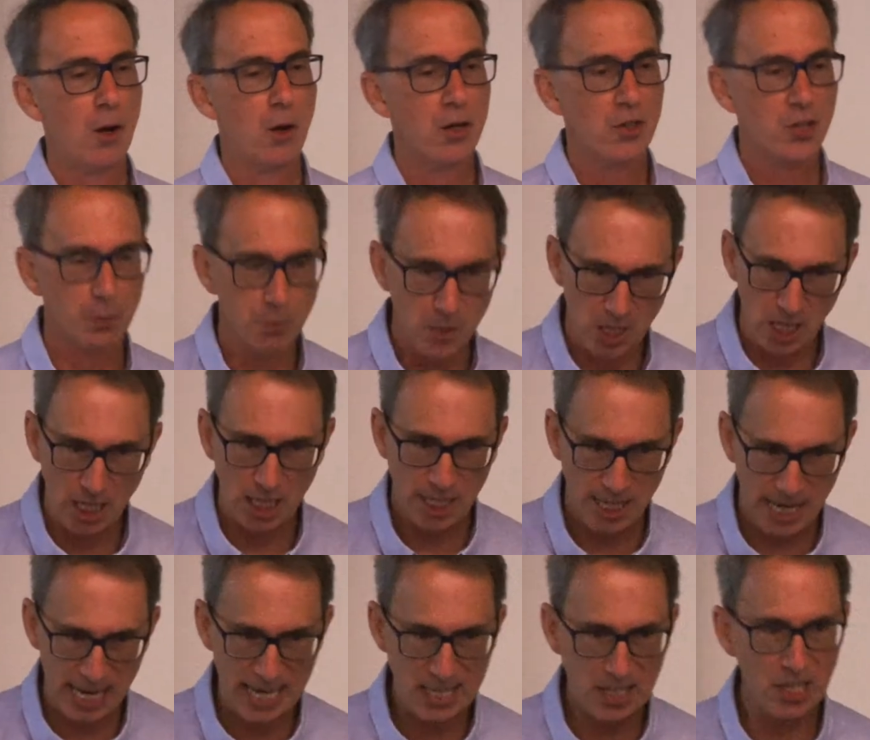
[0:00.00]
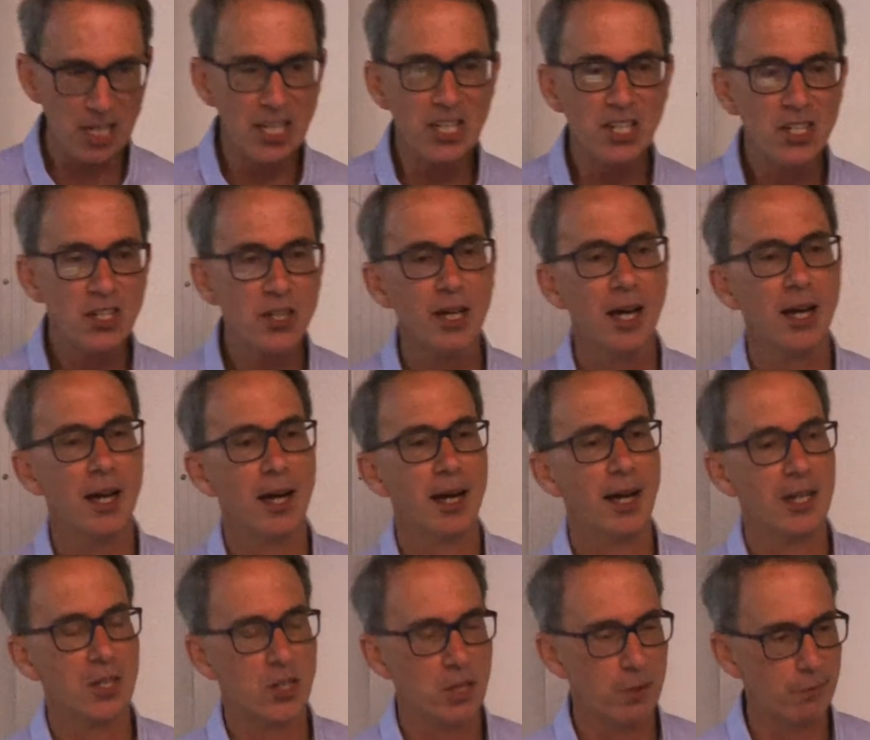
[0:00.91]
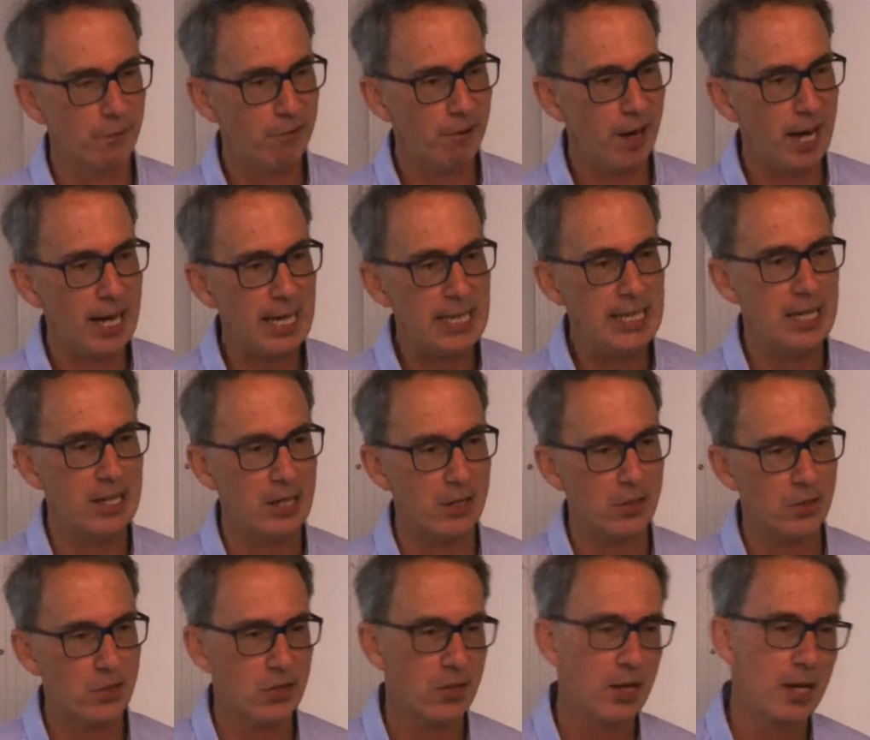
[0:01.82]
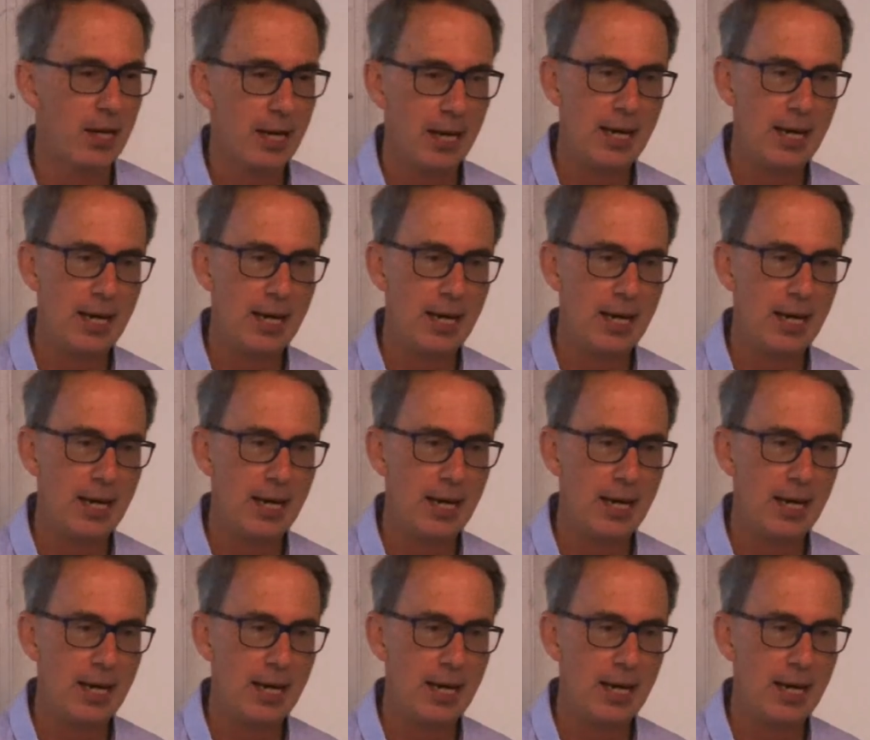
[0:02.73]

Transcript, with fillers: some successes and some failures,